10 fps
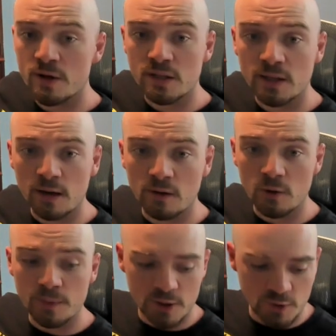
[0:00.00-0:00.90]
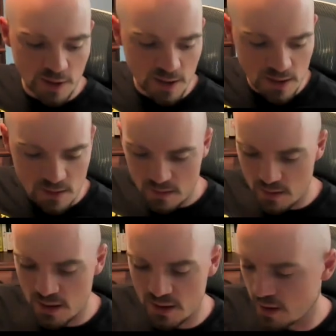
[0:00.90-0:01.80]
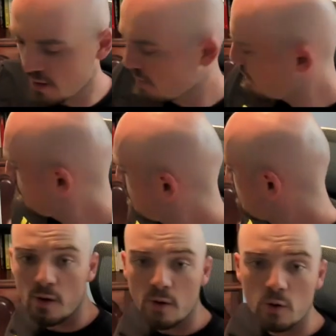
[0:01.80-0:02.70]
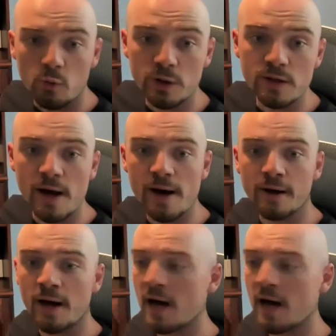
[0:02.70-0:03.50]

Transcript: this can get a little bit tricky is if we add a